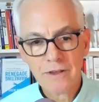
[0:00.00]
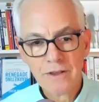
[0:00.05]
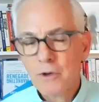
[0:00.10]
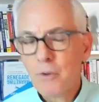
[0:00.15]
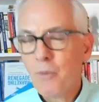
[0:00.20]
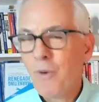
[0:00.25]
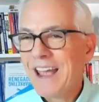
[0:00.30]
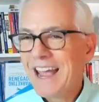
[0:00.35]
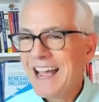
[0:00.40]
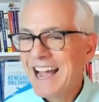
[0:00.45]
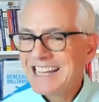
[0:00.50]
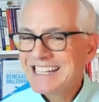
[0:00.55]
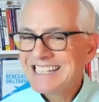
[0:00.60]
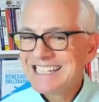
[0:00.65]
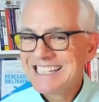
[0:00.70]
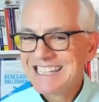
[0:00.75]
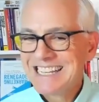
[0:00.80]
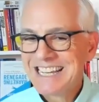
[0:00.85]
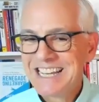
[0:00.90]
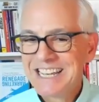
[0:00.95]
The way I
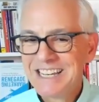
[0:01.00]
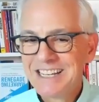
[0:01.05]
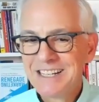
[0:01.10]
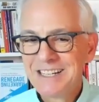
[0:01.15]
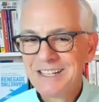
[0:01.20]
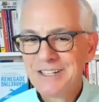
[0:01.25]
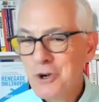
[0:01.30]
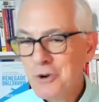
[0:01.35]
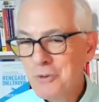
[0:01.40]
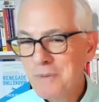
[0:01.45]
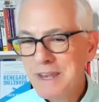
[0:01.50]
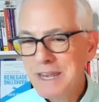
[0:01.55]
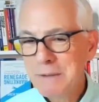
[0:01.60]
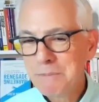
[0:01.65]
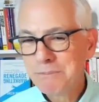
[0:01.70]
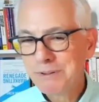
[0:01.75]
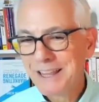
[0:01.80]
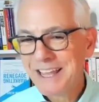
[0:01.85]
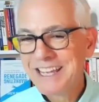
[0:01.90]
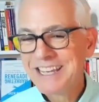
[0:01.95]
see it, too
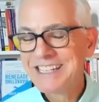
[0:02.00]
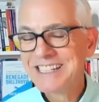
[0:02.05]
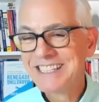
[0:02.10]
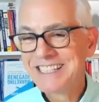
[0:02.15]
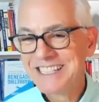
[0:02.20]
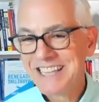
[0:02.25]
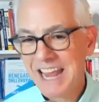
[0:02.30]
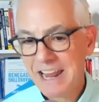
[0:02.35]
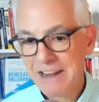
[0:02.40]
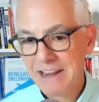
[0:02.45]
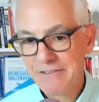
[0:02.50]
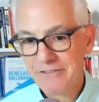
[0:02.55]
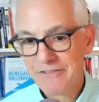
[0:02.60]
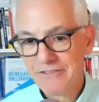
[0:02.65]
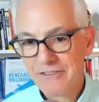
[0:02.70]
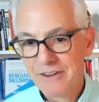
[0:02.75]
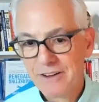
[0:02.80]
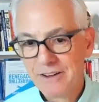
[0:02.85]
many played it safe,